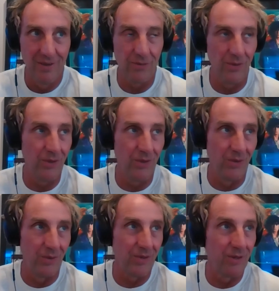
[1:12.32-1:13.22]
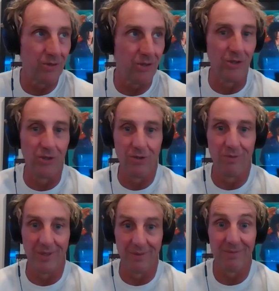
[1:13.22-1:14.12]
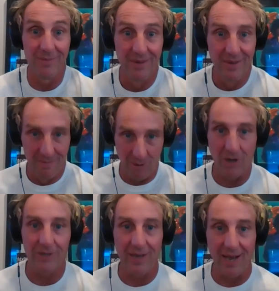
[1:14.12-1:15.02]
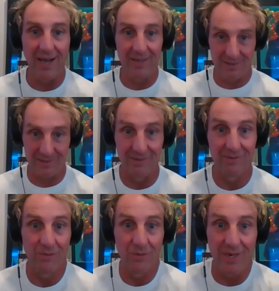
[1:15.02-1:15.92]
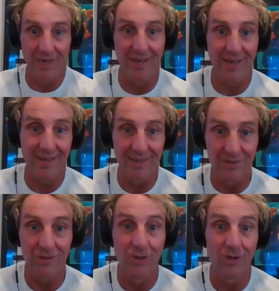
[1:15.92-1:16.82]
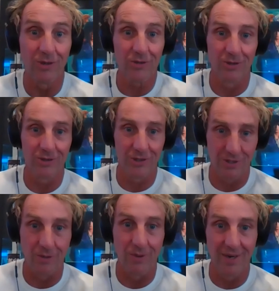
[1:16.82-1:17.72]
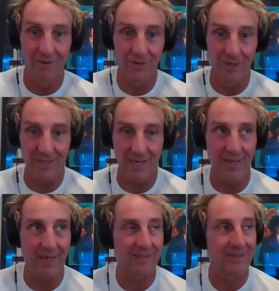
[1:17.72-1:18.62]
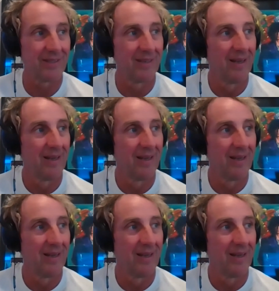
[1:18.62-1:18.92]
through YouTube and podcasts and reading and Google searches or whatever it takes